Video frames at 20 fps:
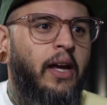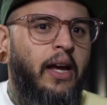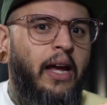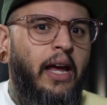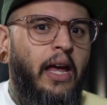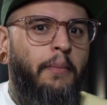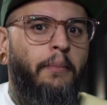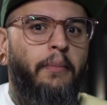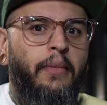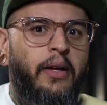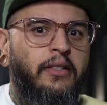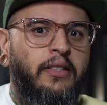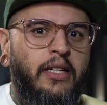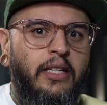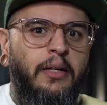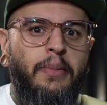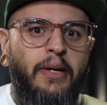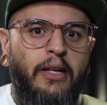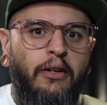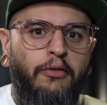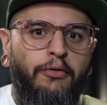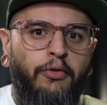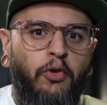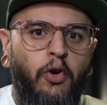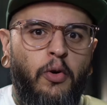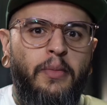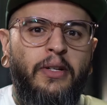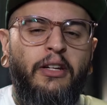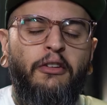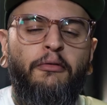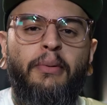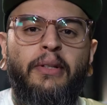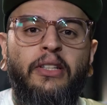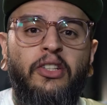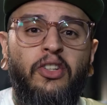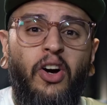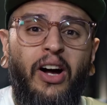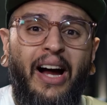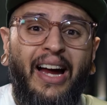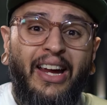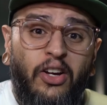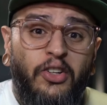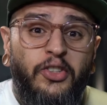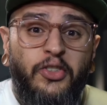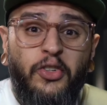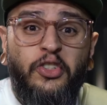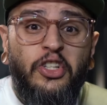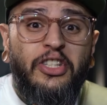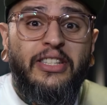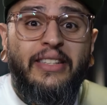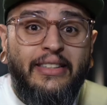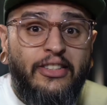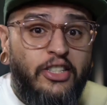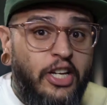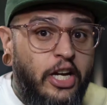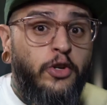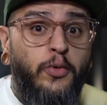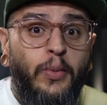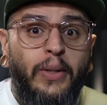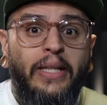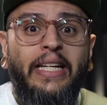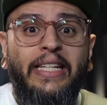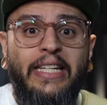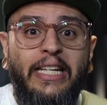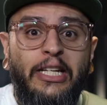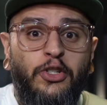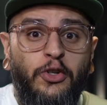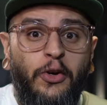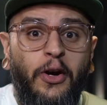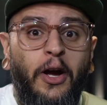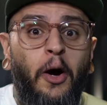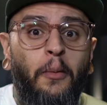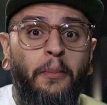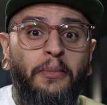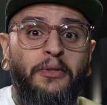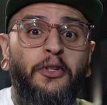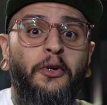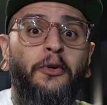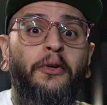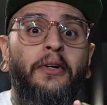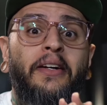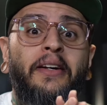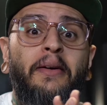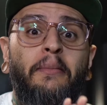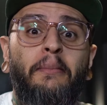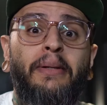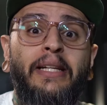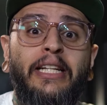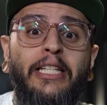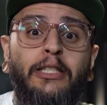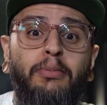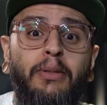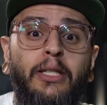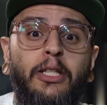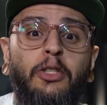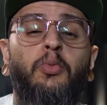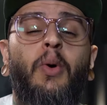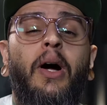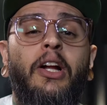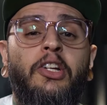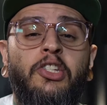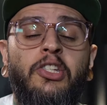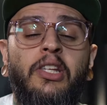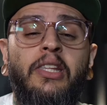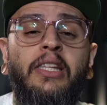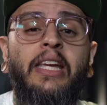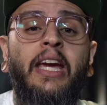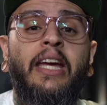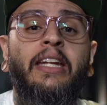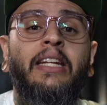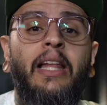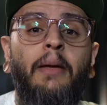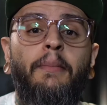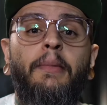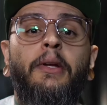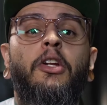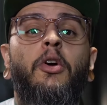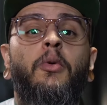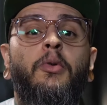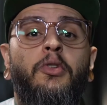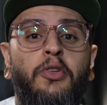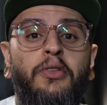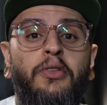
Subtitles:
it's going to be informative, but I also just genuinely need your help. So please watch to the end. Let me know what you